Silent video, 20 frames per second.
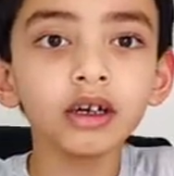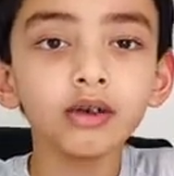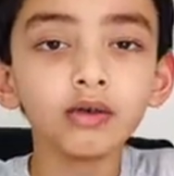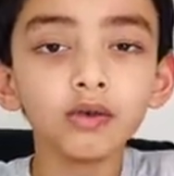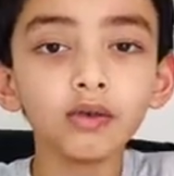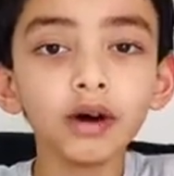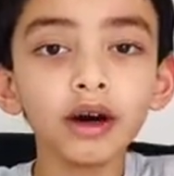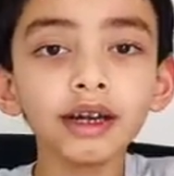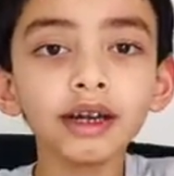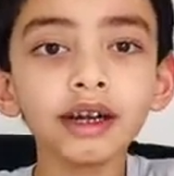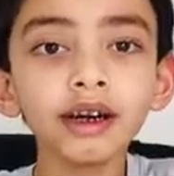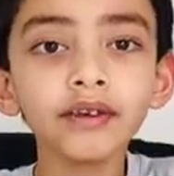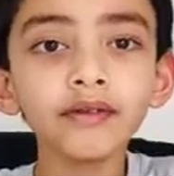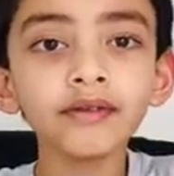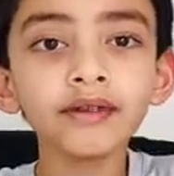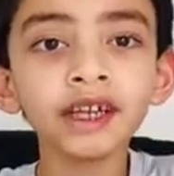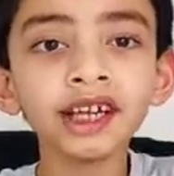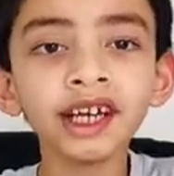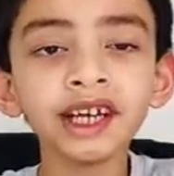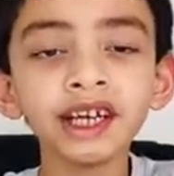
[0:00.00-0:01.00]
One
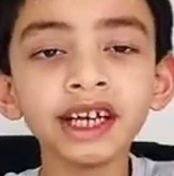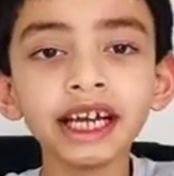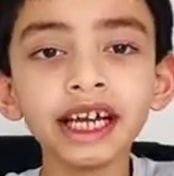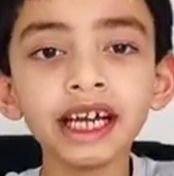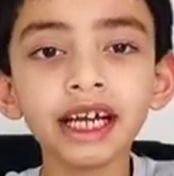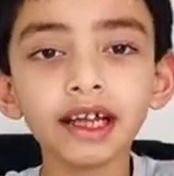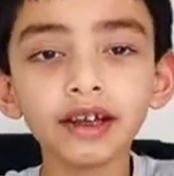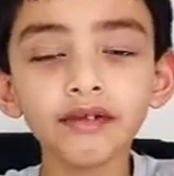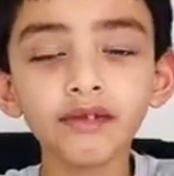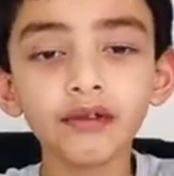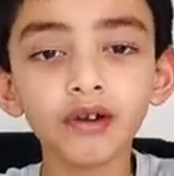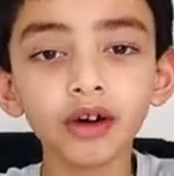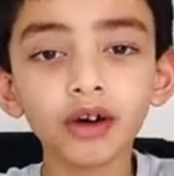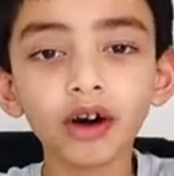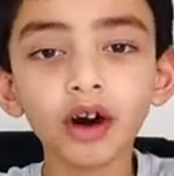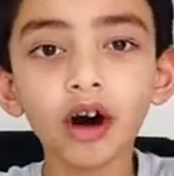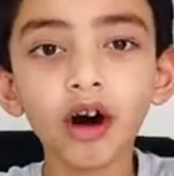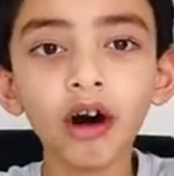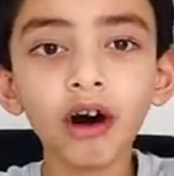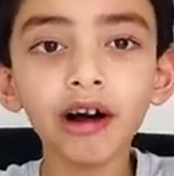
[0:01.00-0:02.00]
of the needs
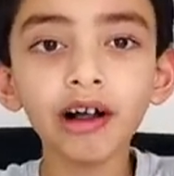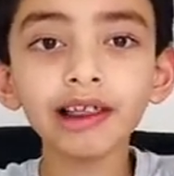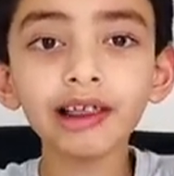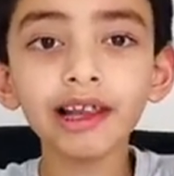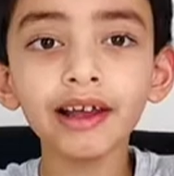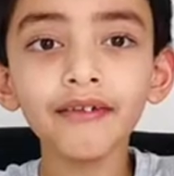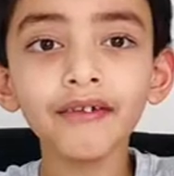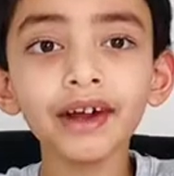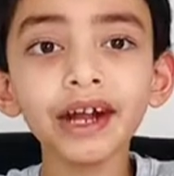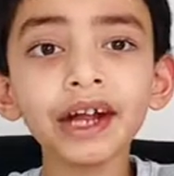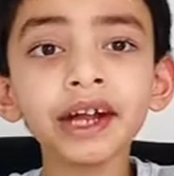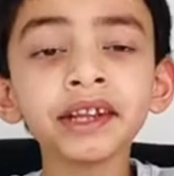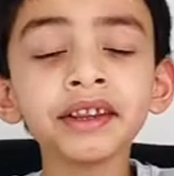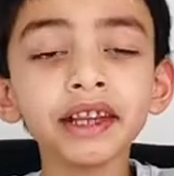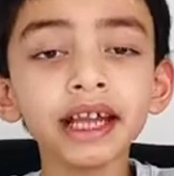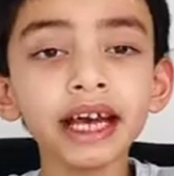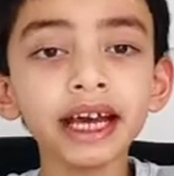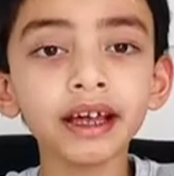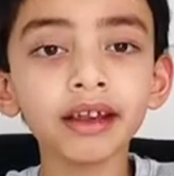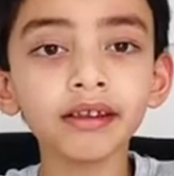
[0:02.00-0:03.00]
for all living
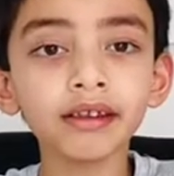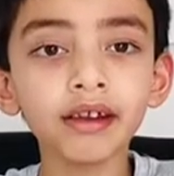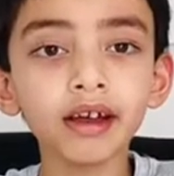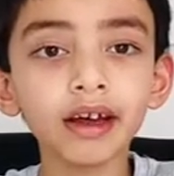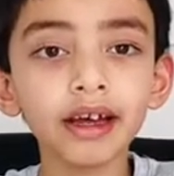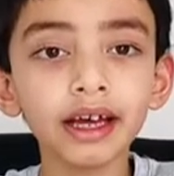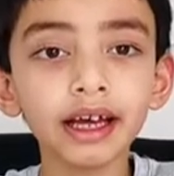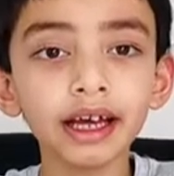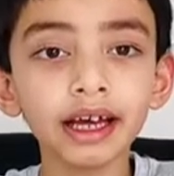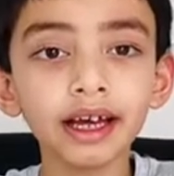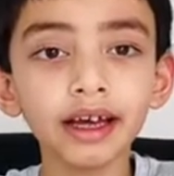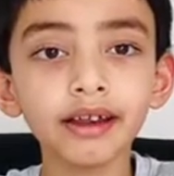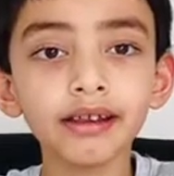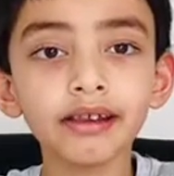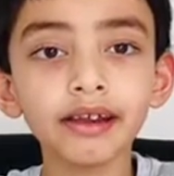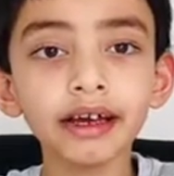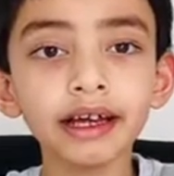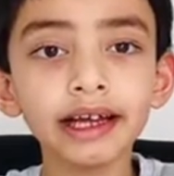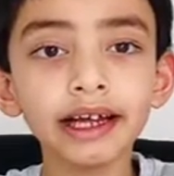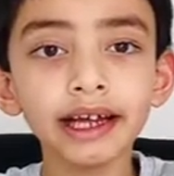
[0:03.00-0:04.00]
things is
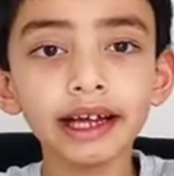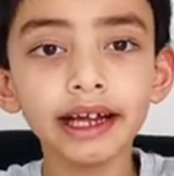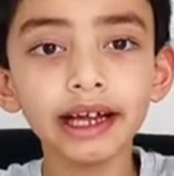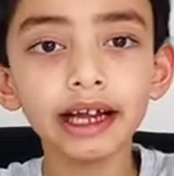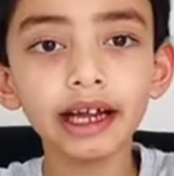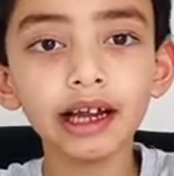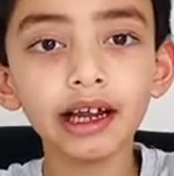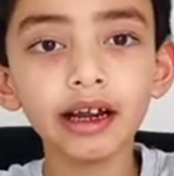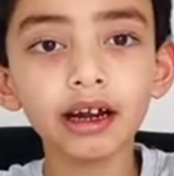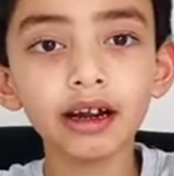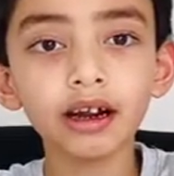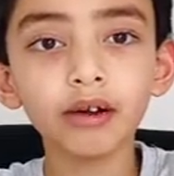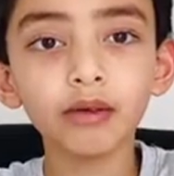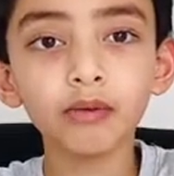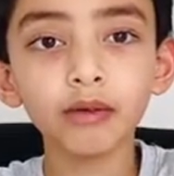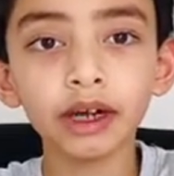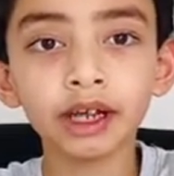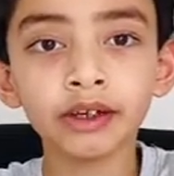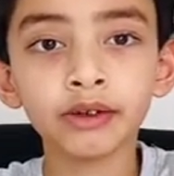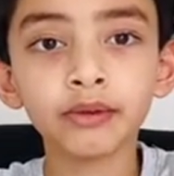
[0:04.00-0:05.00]
air
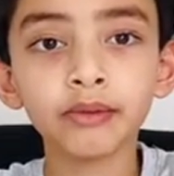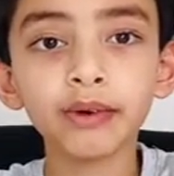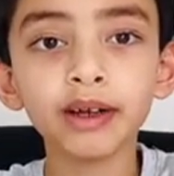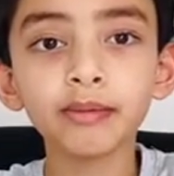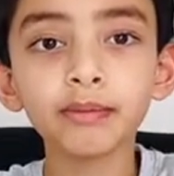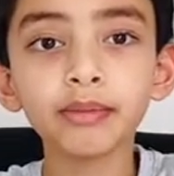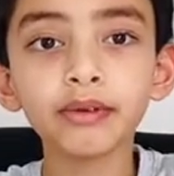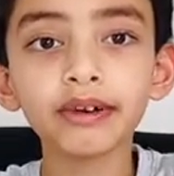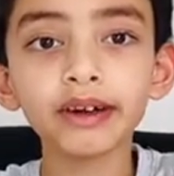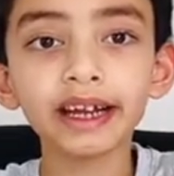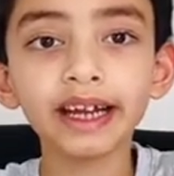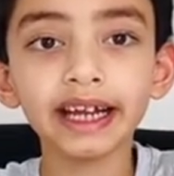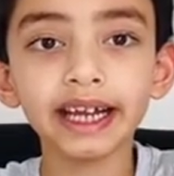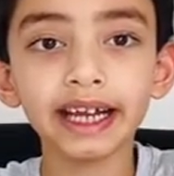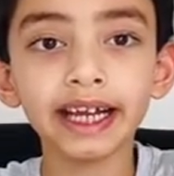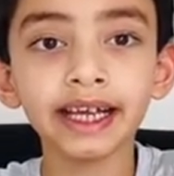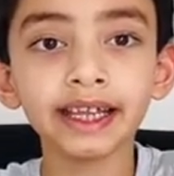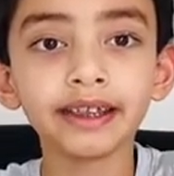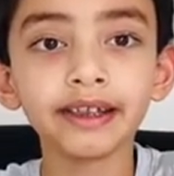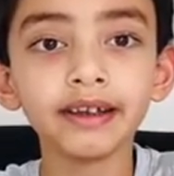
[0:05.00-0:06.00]
which we
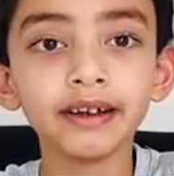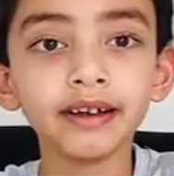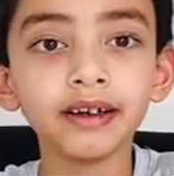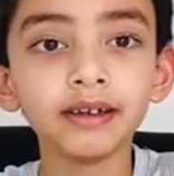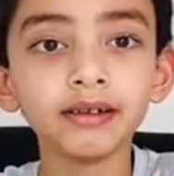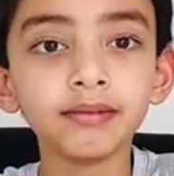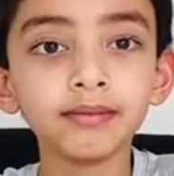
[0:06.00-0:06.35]
breathe.